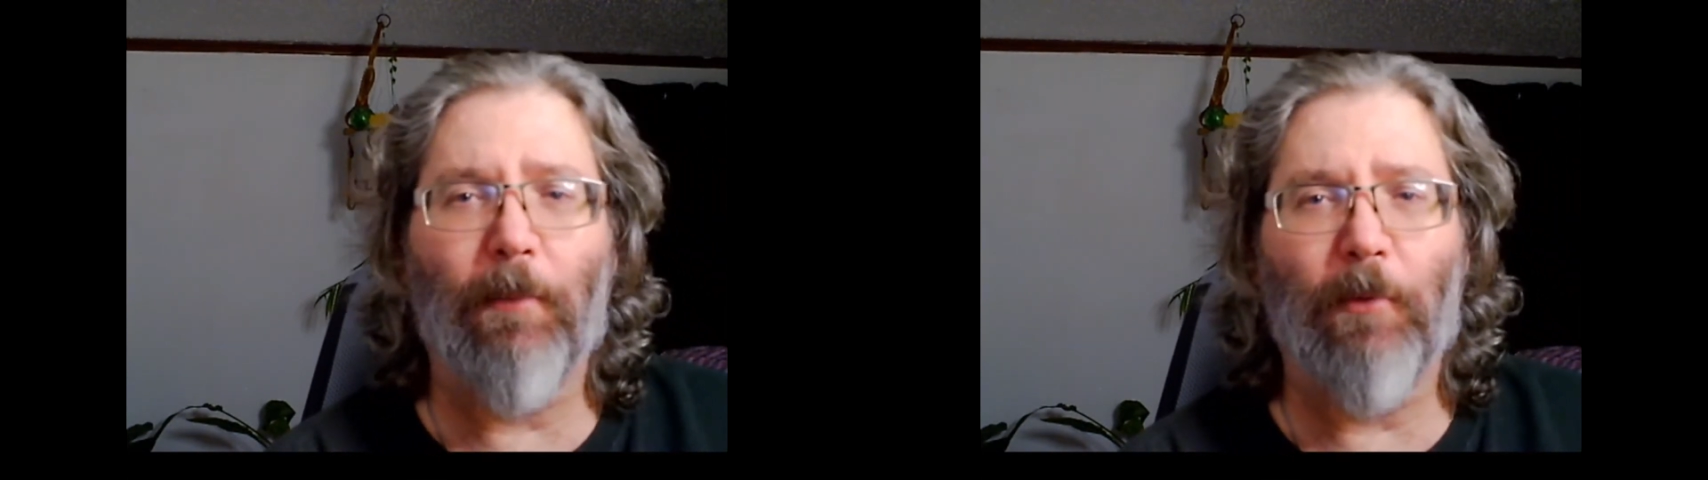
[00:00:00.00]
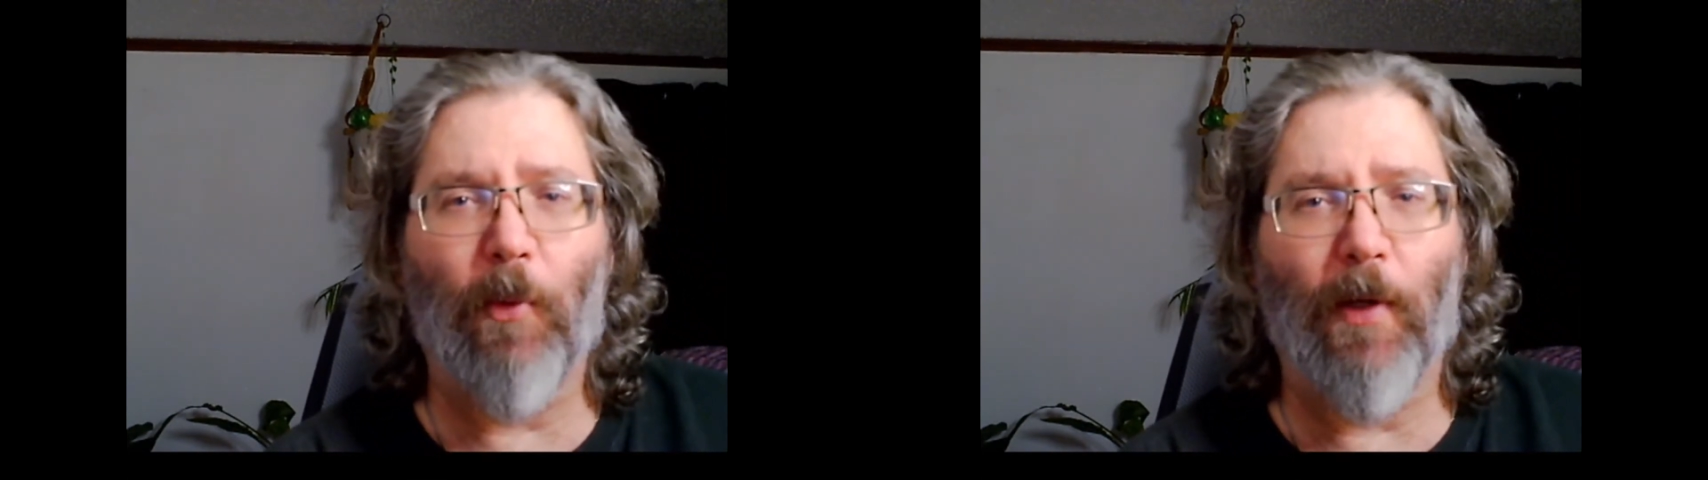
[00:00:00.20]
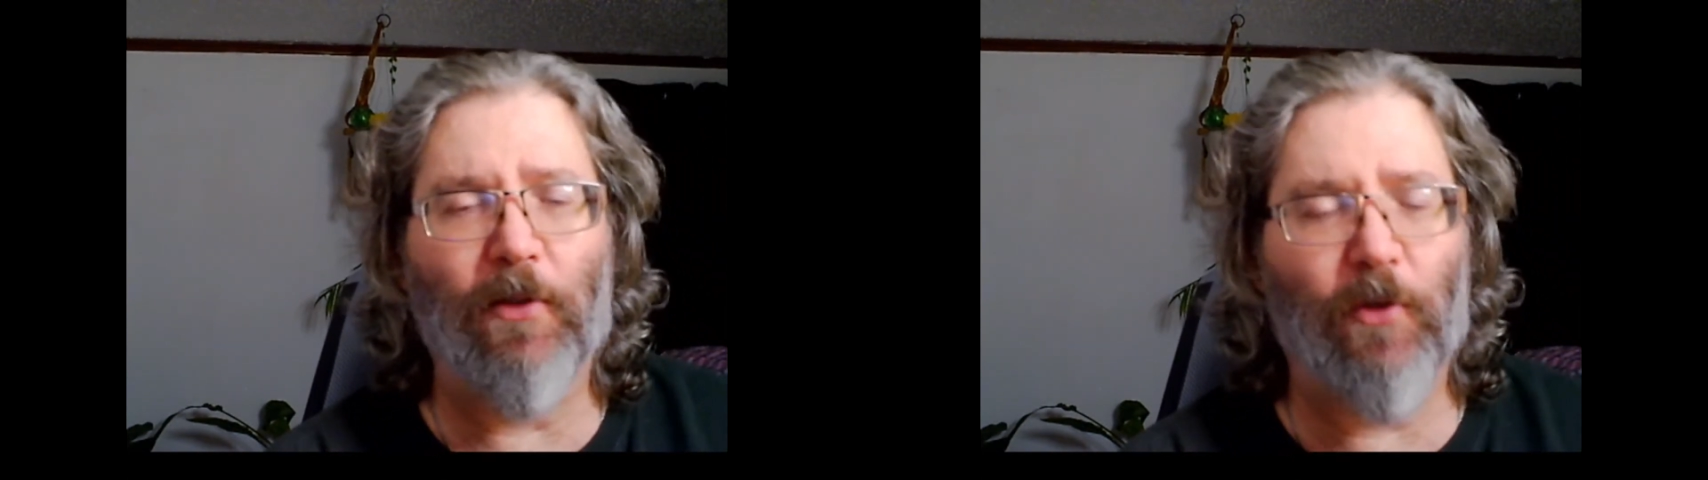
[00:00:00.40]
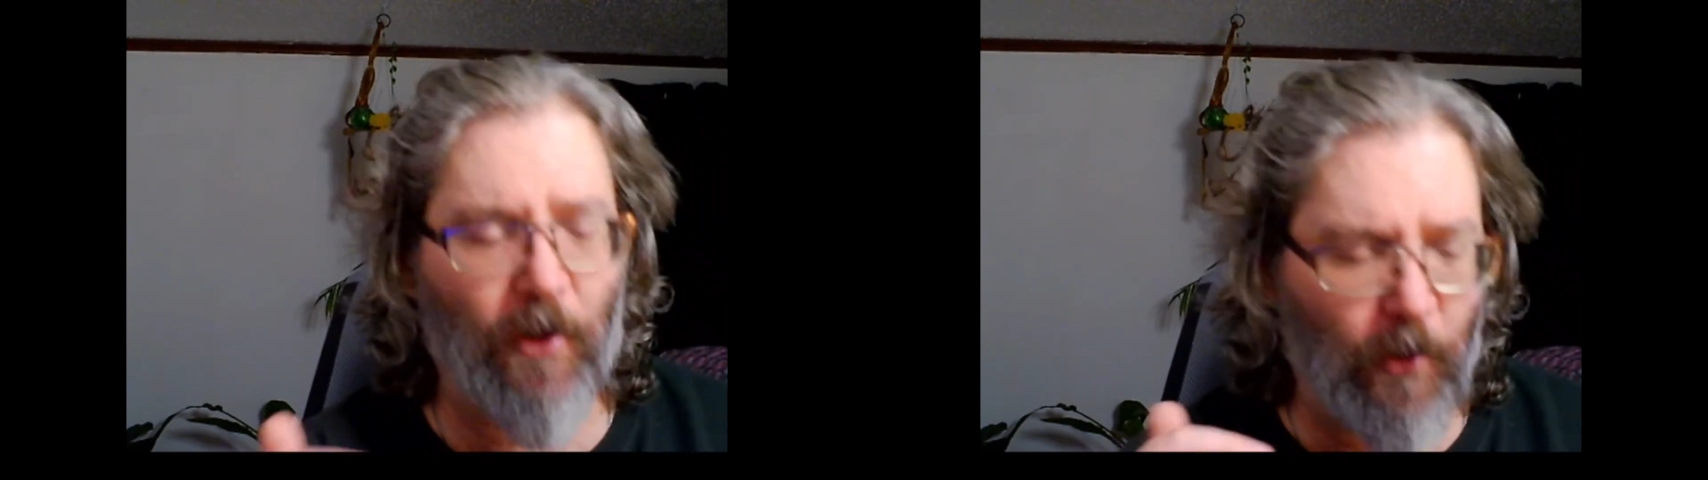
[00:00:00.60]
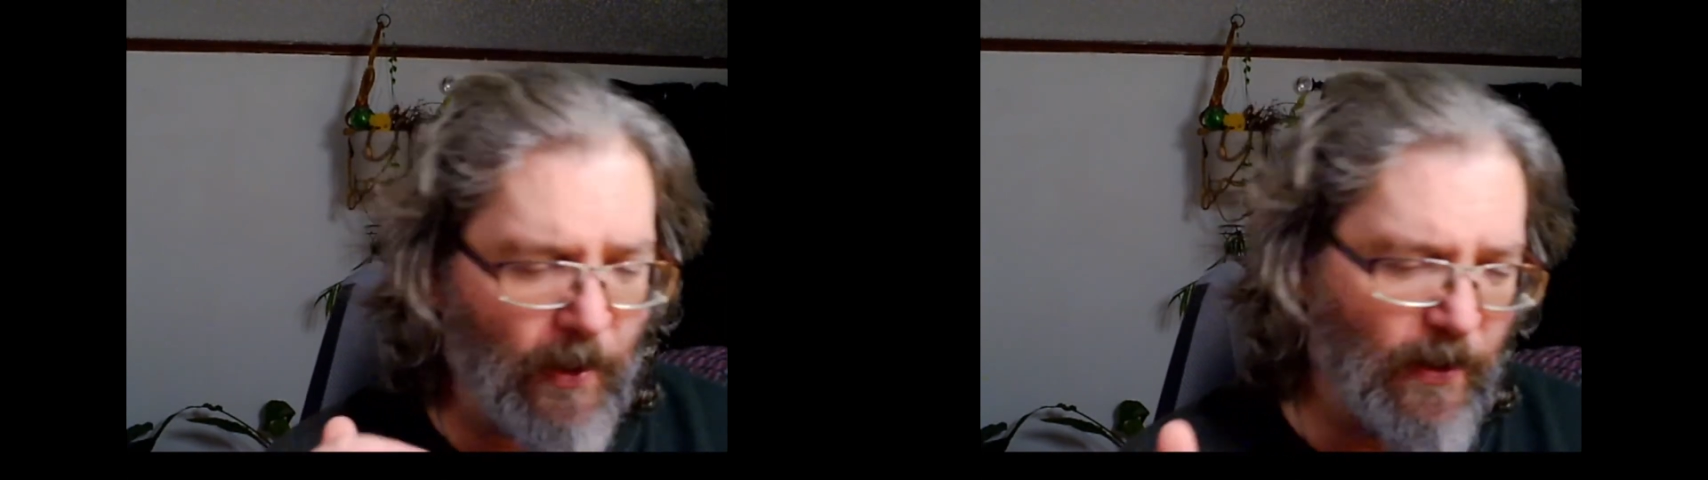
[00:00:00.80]
doing so that you
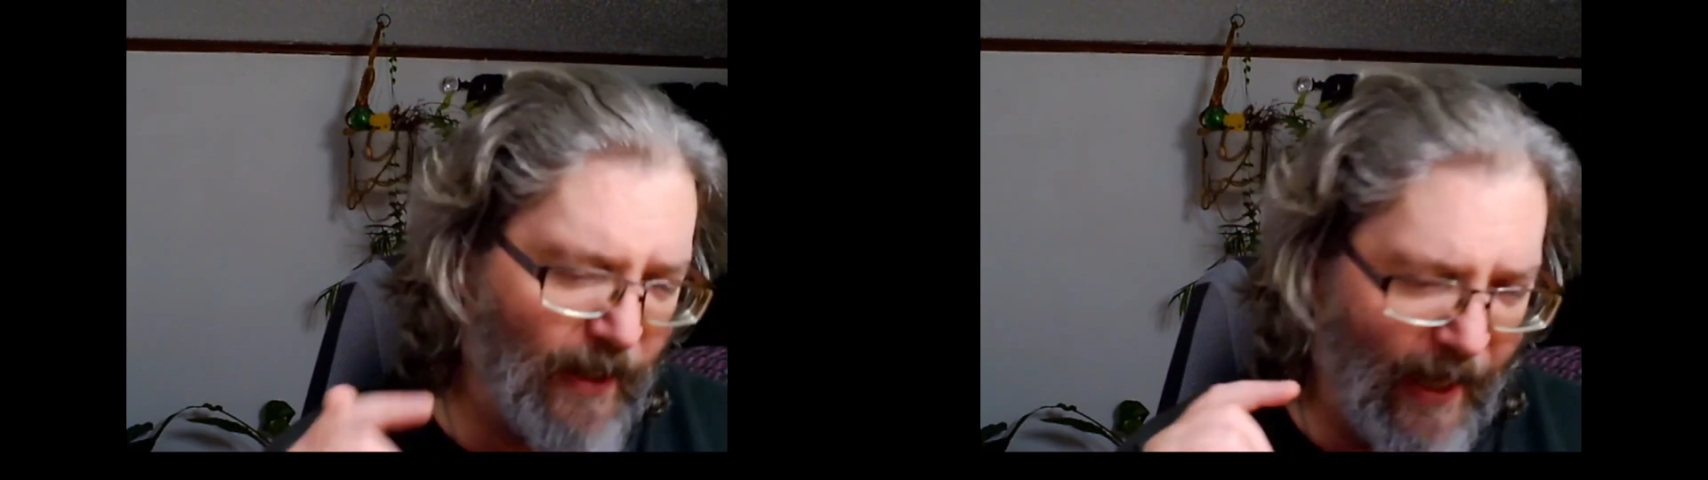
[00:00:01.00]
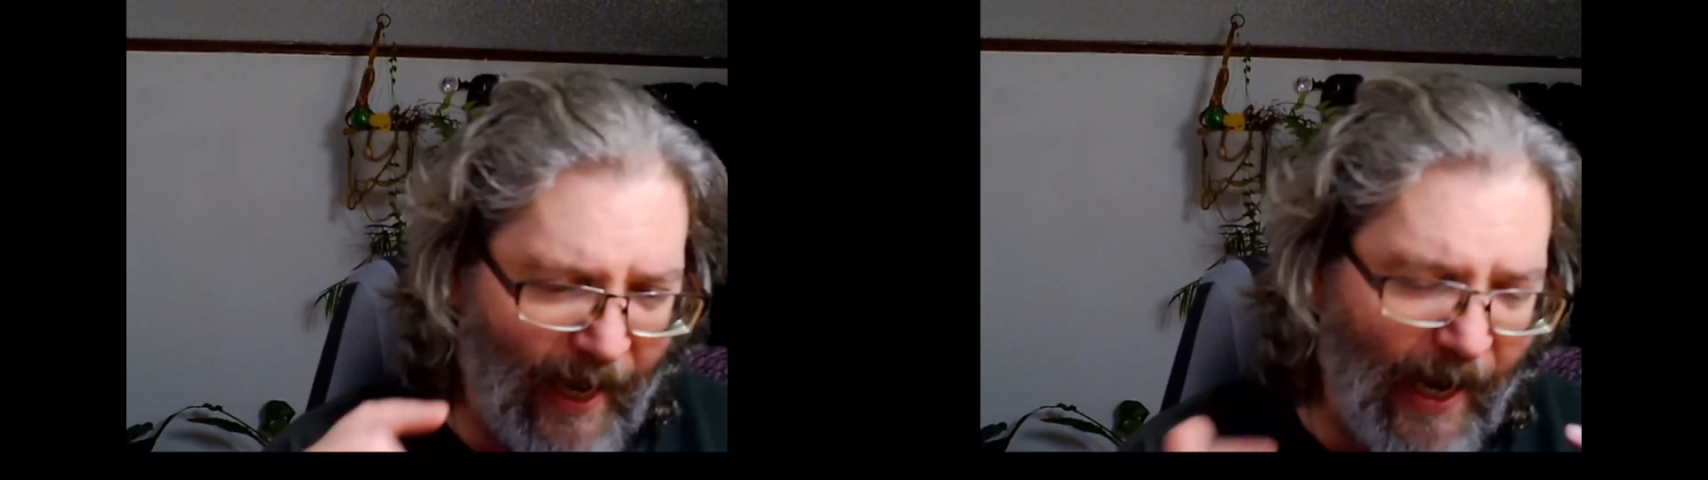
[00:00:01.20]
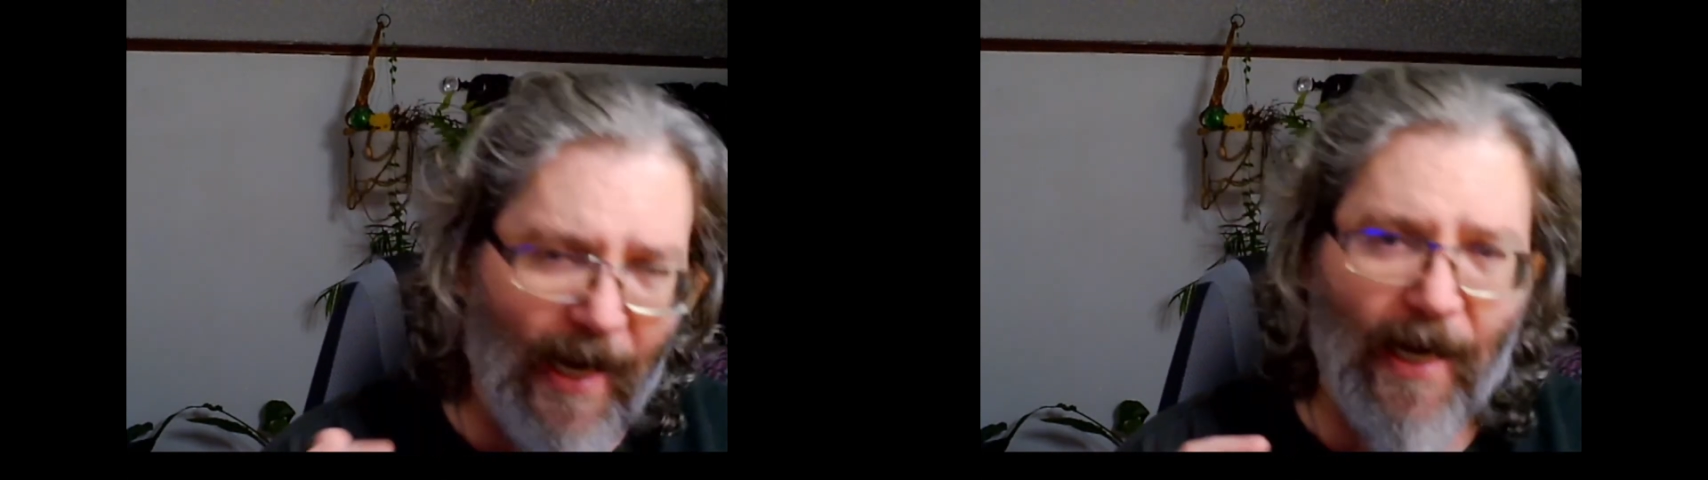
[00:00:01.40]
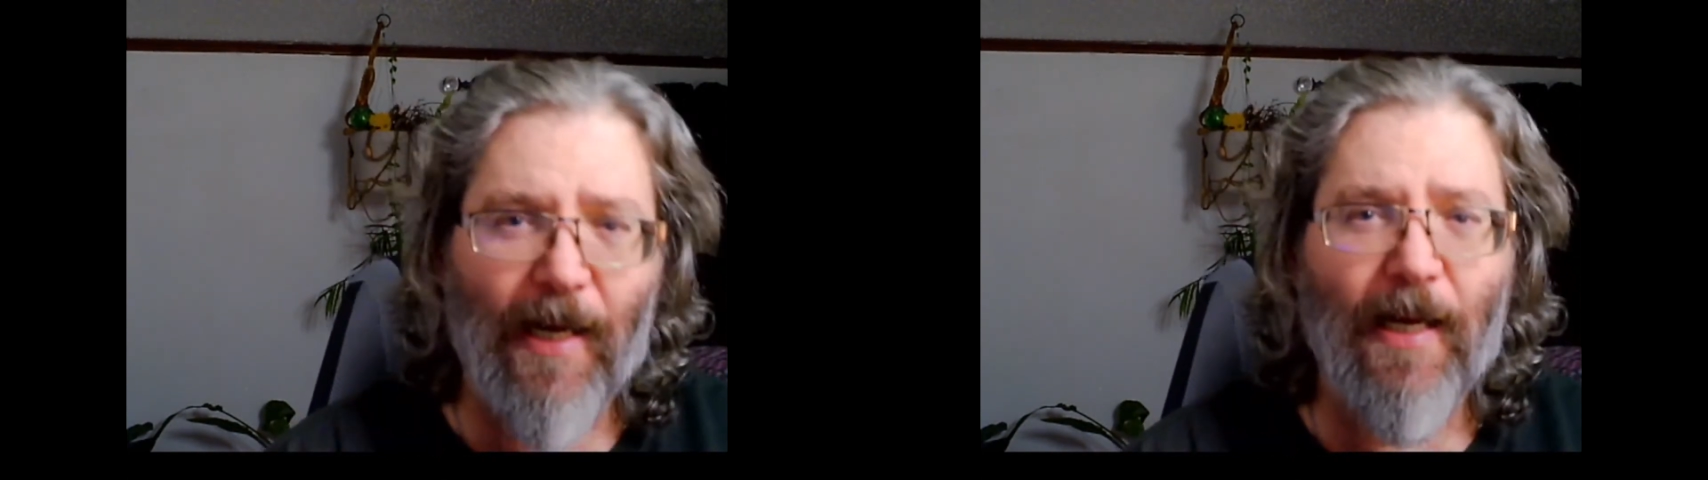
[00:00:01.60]
can say, hey,